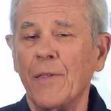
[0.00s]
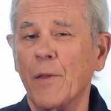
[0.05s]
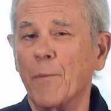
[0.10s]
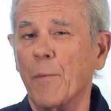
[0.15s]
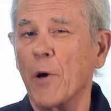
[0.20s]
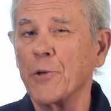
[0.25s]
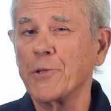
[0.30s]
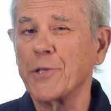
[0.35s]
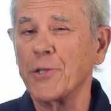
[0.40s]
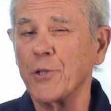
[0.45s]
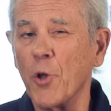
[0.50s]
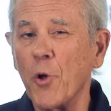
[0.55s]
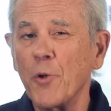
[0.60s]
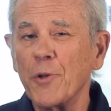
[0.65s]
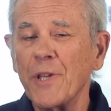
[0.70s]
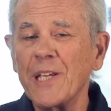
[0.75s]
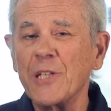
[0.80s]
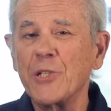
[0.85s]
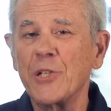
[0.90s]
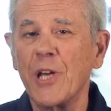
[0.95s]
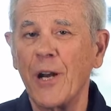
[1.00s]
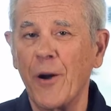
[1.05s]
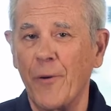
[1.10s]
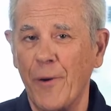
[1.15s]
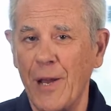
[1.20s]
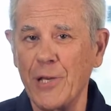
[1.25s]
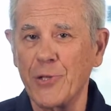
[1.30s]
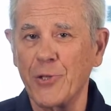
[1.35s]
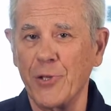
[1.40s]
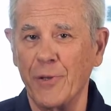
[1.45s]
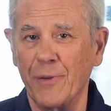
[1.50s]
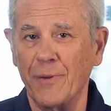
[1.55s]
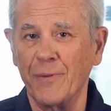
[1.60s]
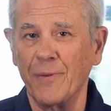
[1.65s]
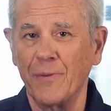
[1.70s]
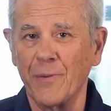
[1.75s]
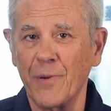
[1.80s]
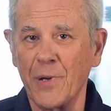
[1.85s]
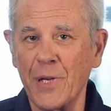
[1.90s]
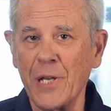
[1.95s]
The most lonely
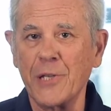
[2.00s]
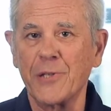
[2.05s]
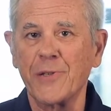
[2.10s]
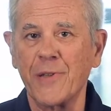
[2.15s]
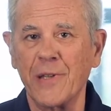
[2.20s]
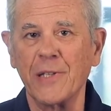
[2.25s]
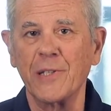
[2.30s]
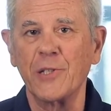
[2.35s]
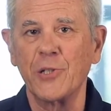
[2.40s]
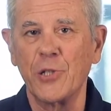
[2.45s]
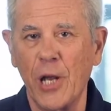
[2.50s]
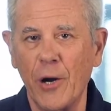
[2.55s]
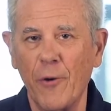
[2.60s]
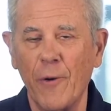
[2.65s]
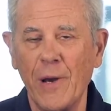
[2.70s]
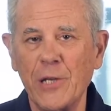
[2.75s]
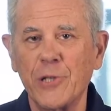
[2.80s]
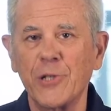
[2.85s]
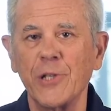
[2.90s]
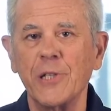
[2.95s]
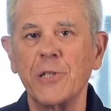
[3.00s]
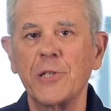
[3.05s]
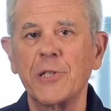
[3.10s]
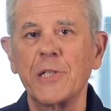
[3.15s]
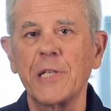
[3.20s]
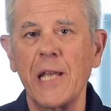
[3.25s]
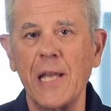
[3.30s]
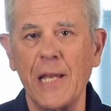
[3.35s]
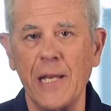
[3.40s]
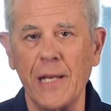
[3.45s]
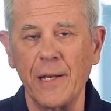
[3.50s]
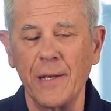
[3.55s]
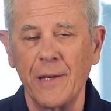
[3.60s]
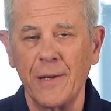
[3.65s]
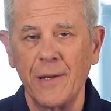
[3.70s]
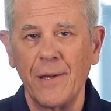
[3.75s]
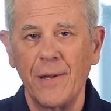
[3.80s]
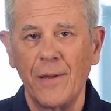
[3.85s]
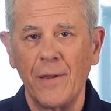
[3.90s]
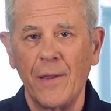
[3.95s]
generation is the Generation Z.
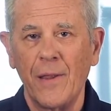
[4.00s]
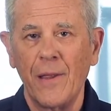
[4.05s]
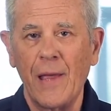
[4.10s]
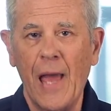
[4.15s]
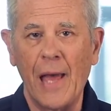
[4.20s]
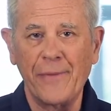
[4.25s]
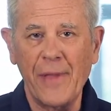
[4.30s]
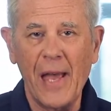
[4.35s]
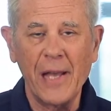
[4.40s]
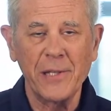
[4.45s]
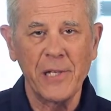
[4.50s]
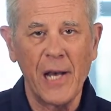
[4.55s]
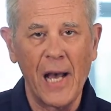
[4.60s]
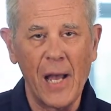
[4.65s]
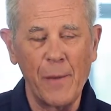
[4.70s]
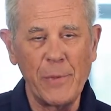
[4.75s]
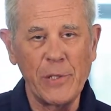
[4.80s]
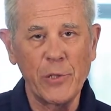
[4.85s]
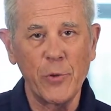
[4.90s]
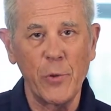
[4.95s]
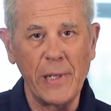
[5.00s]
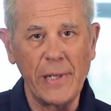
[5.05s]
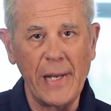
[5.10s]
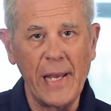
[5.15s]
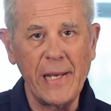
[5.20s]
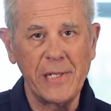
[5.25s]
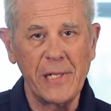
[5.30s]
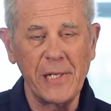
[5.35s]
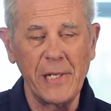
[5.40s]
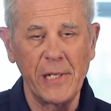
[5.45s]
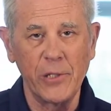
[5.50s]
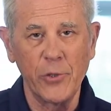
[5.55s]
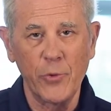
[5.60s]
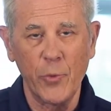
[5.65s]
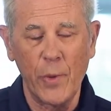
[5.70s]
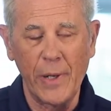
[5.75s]
At that time, between 18 and